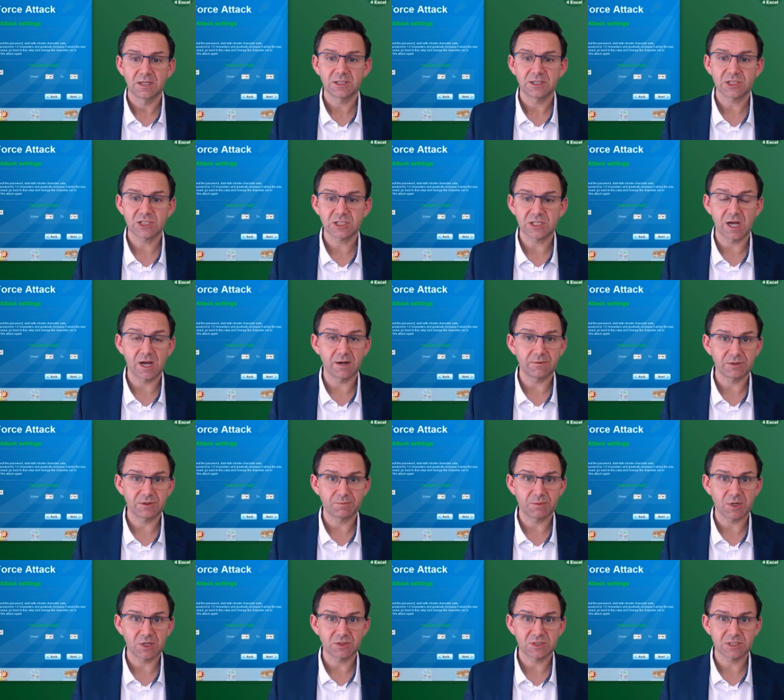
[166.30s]
Let's start with
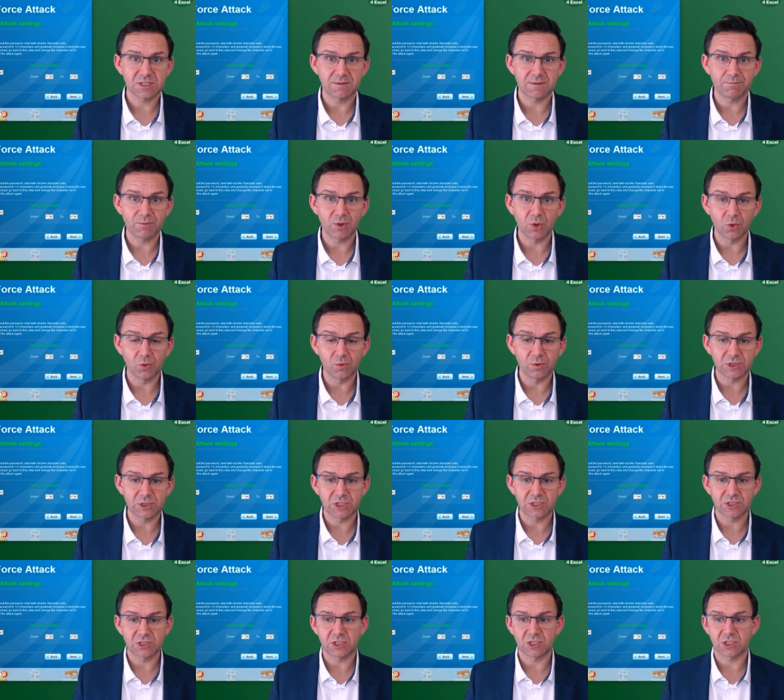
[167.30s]
the most simple,
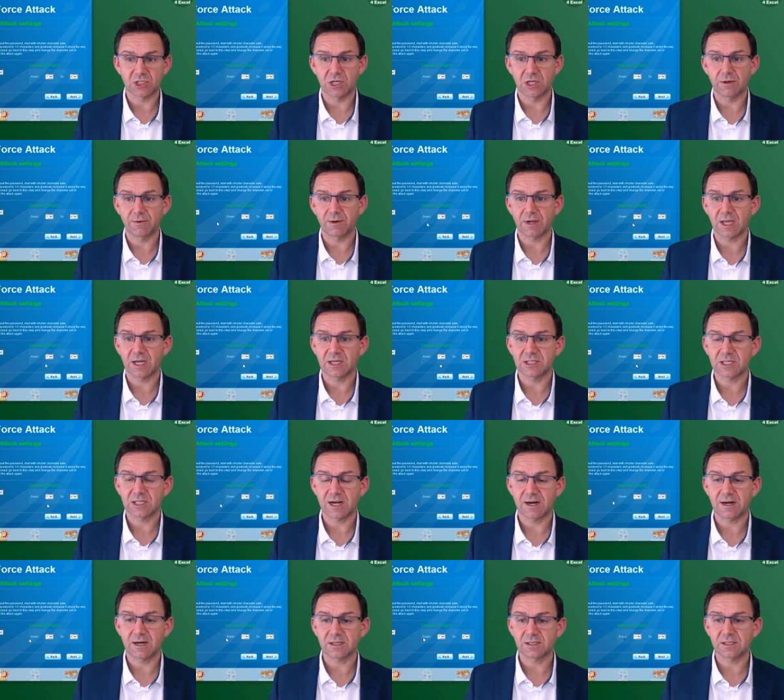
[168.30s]
which is just lowercase
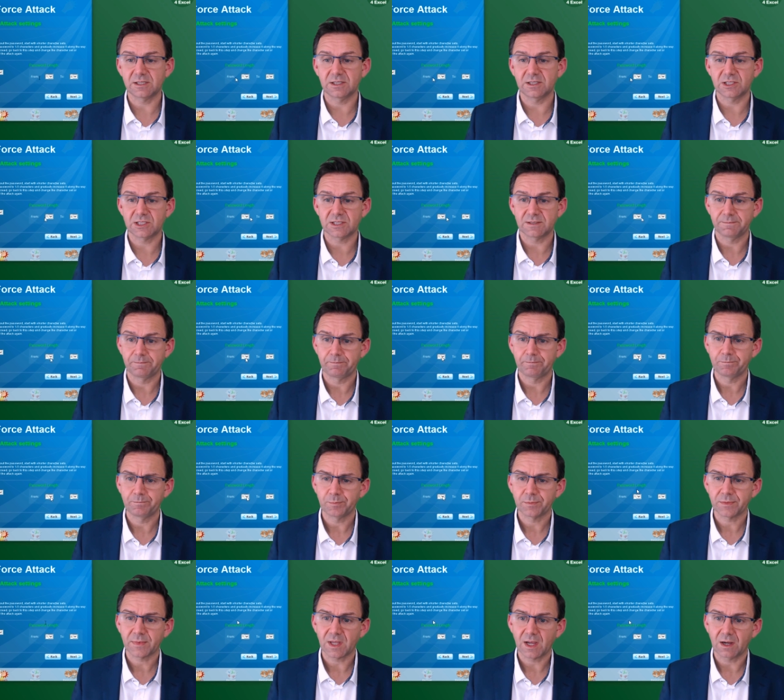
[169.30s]
characters.
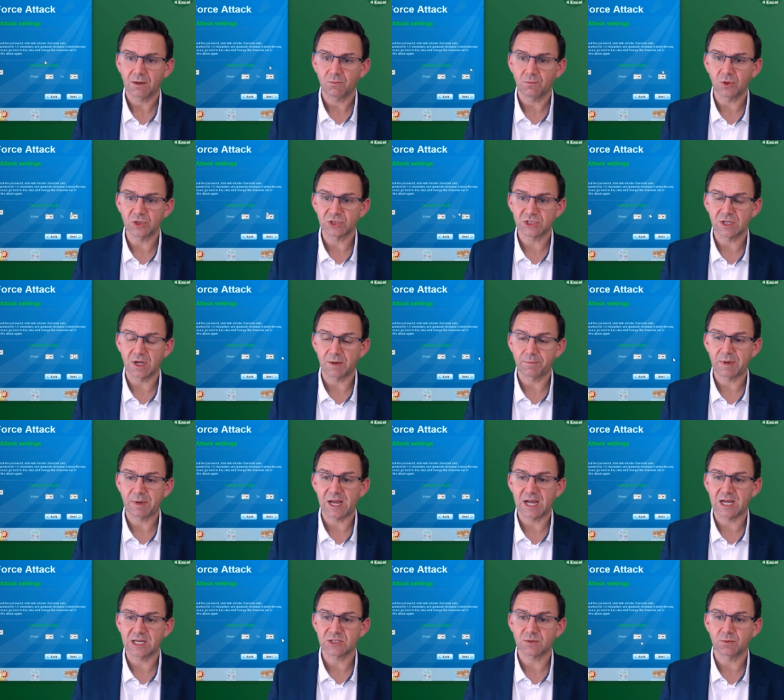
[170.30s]
What's our
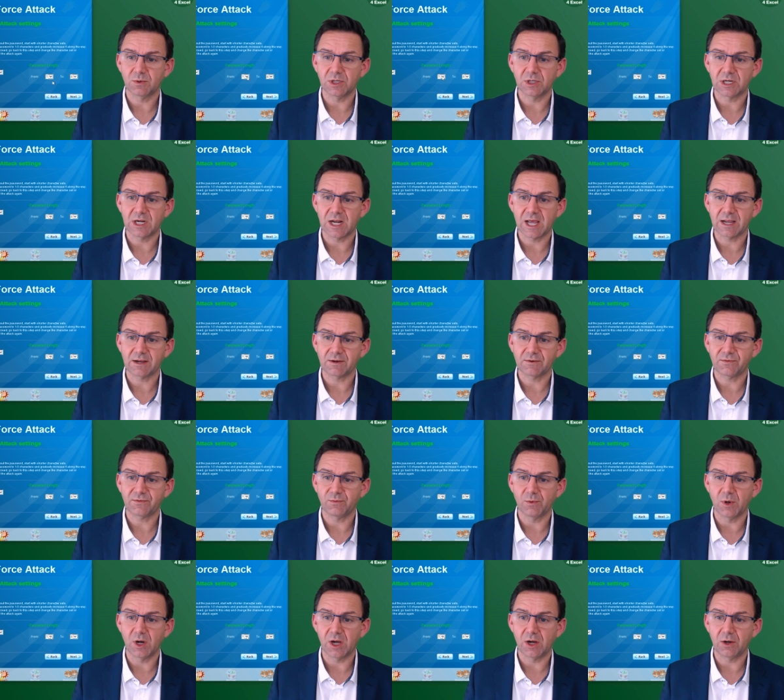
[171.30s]
password length?
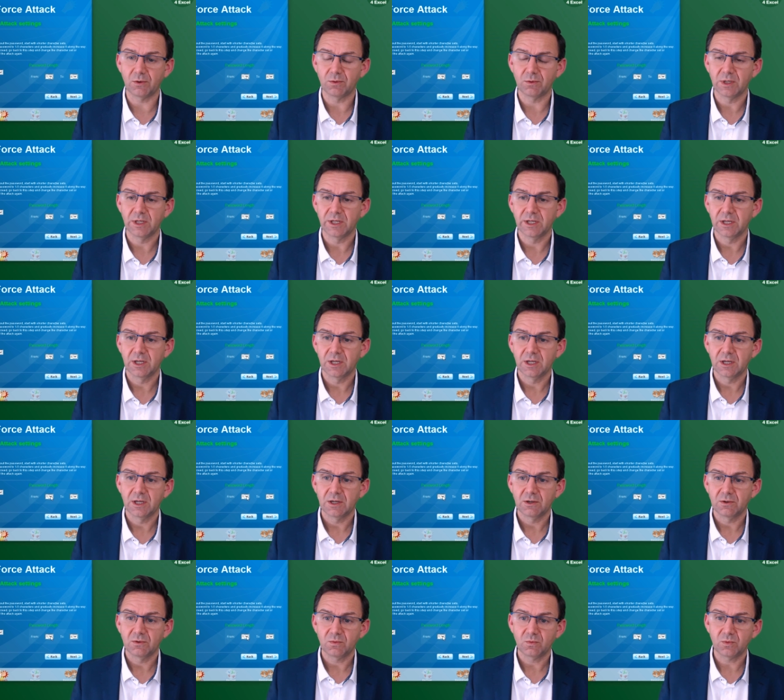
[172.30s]
Well,
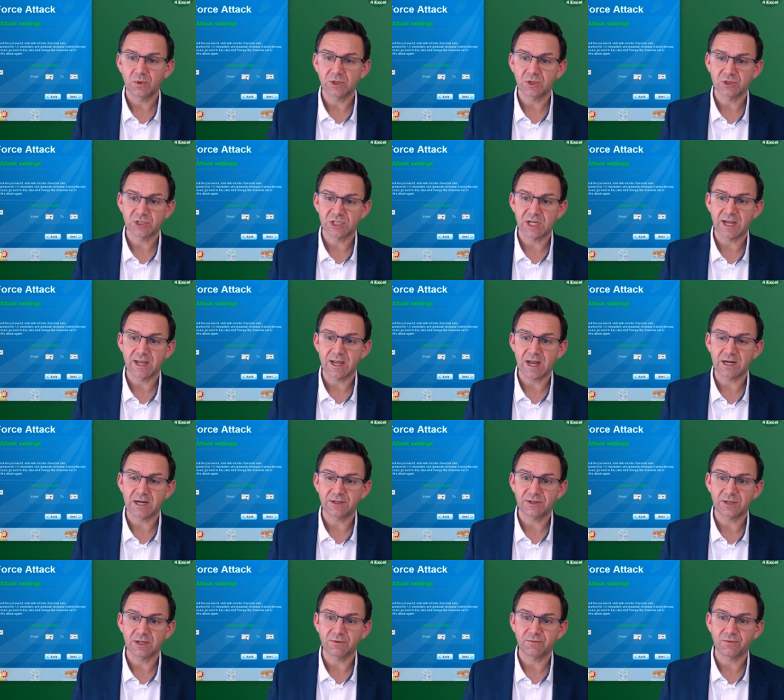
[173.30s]
we'll say
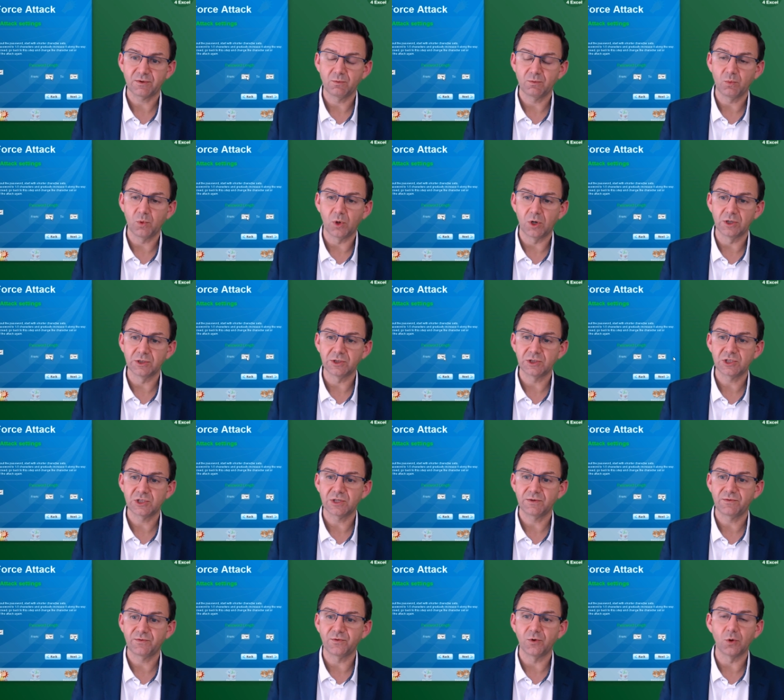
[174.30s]
anything from one
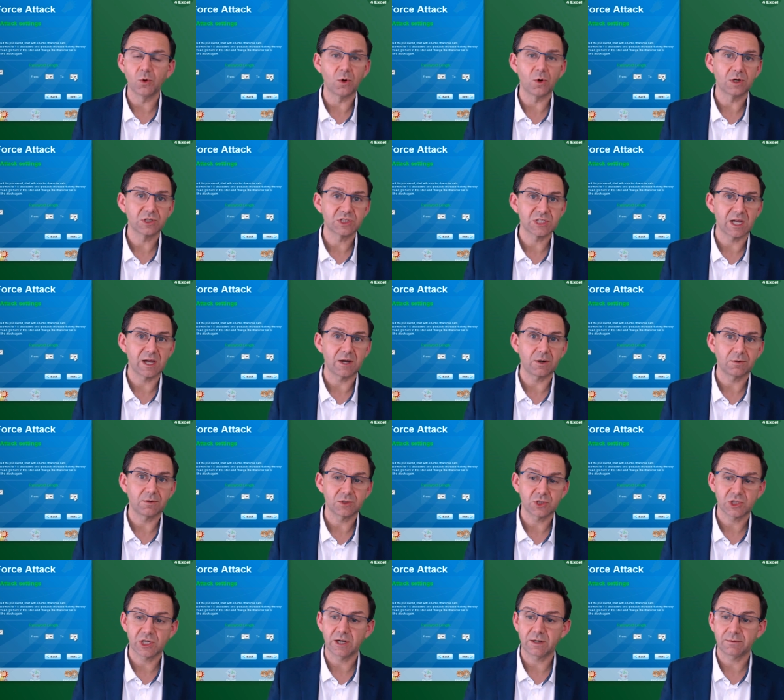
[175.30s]
to four. So
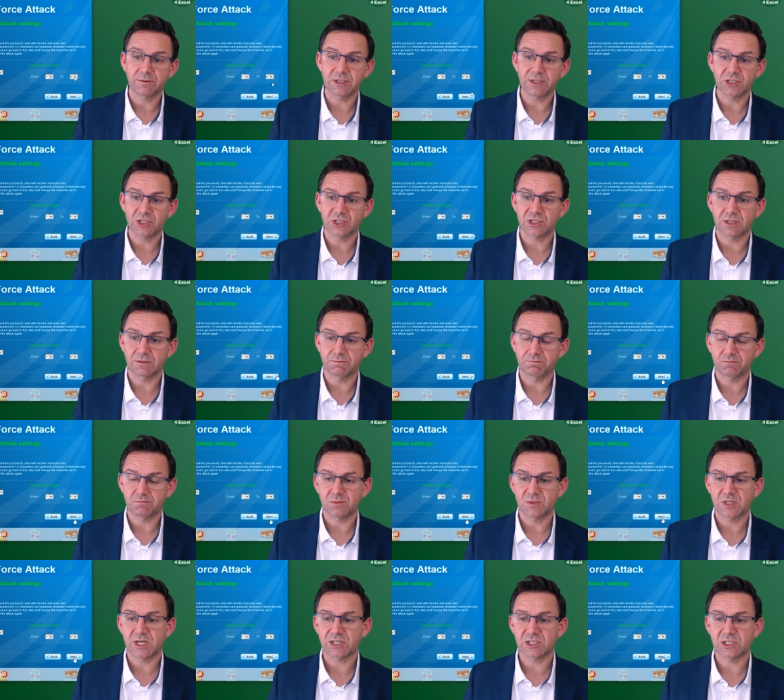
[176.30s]
shall we, just to
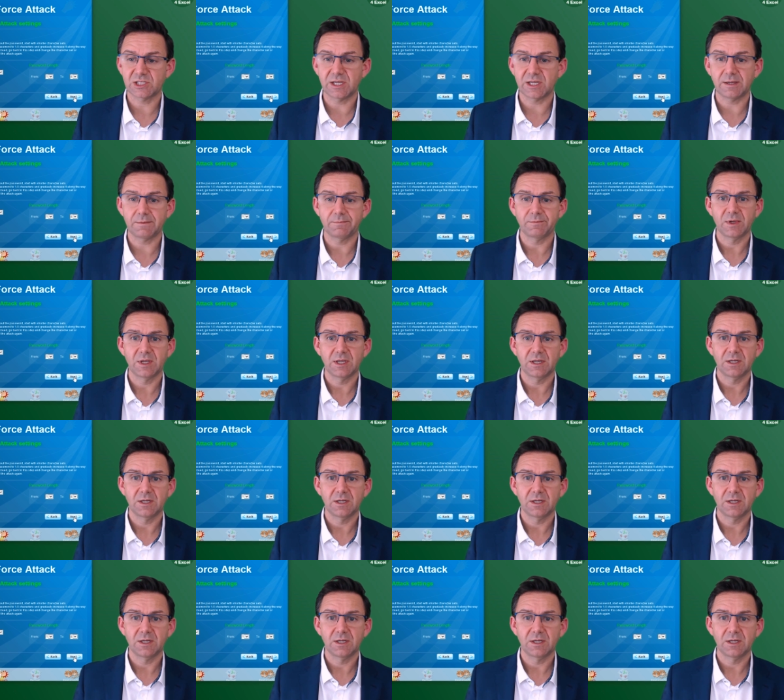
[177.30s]
test it,